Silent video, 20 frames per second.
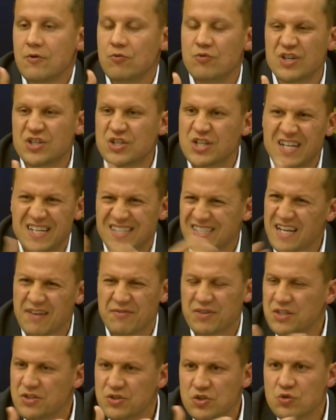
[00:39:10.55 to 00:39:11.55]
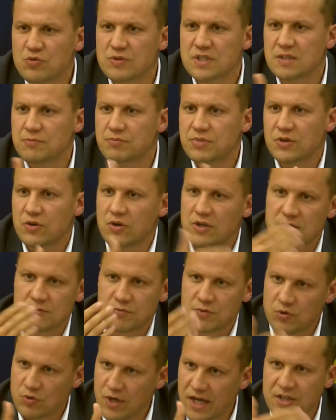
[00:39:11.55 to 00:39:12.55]
which has nothing to do with it,
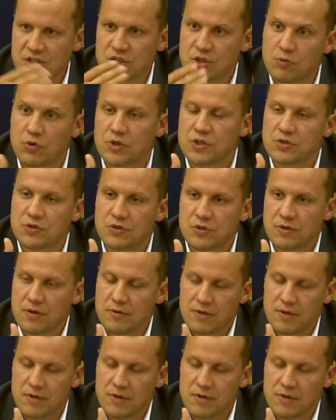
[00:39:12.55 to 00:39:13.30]
because you actually want to